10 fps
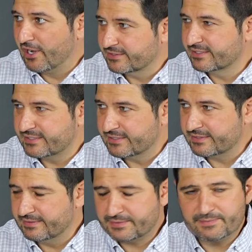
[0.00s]
cost
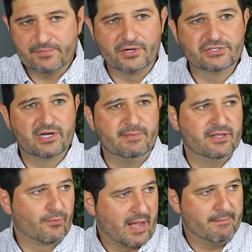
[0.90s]
assistance, there's going to be
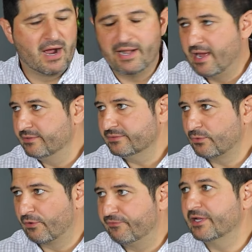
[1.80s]
the rate buy downs
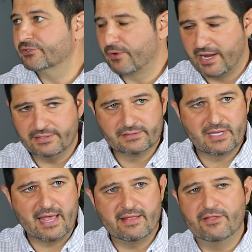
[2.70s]
or fixed rates,
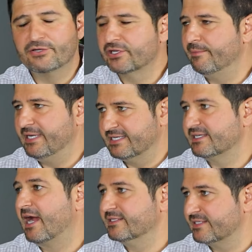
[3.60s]
and then there's going to be
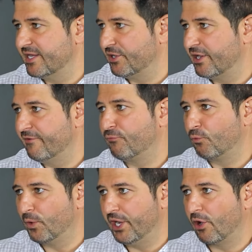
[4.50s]
design center if
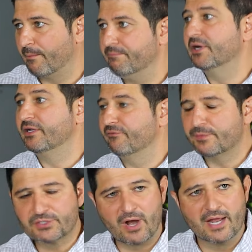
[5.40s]
we are building
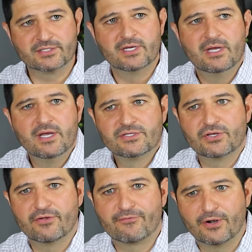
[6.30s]
from scratch.
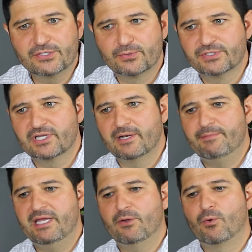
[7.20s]
So the first one is going to
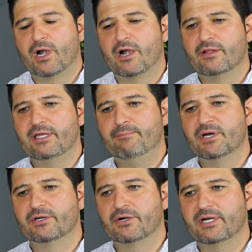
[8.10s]
be where the
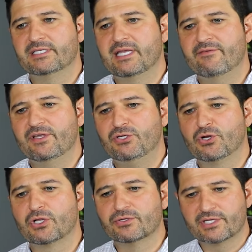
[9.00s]
builder is giving you
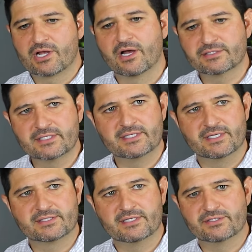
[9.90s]
closing cost
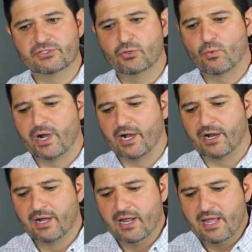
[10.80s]
assistance, to
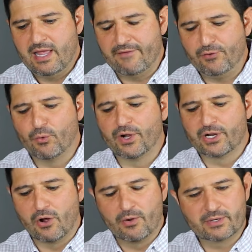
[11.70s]
where if you were to
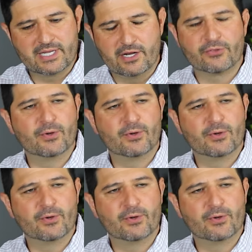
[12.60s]
go get a